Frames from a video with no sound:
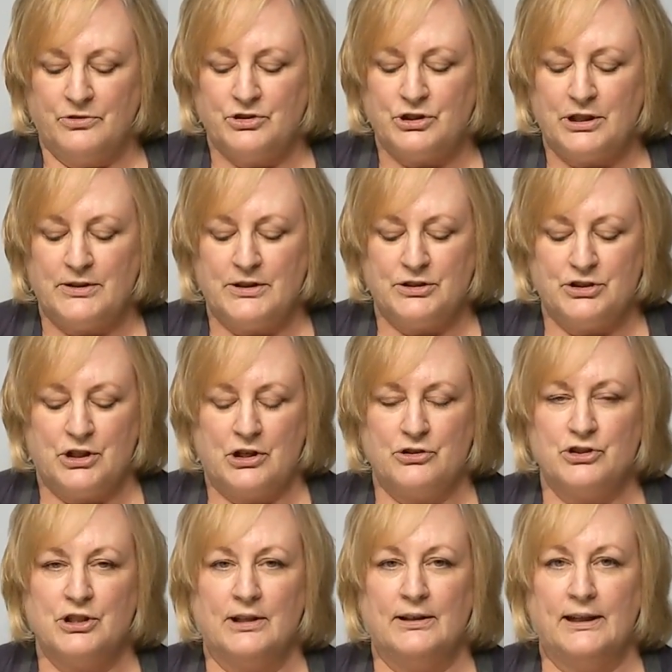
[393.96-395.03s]
shake the
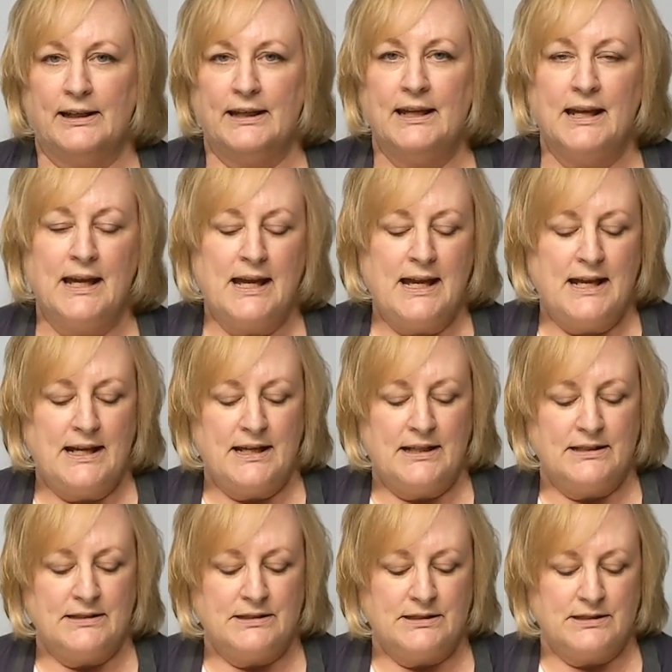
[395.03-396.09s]
jar gently
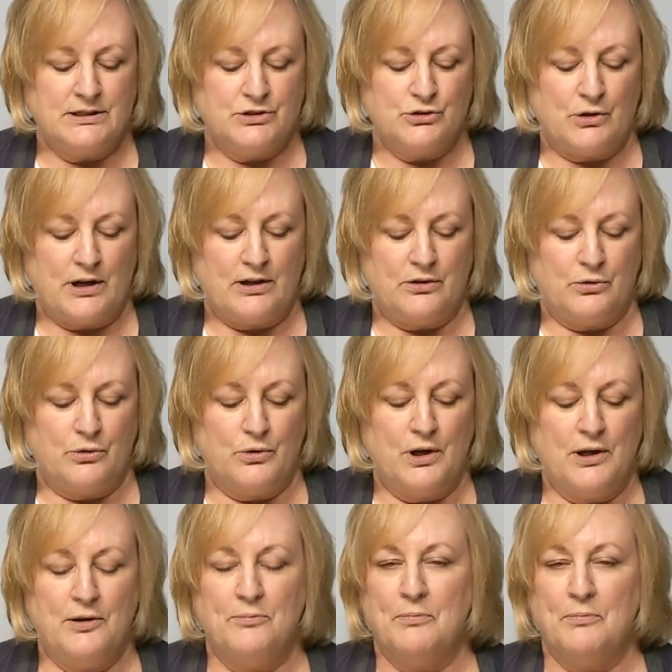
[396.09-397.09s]
to try to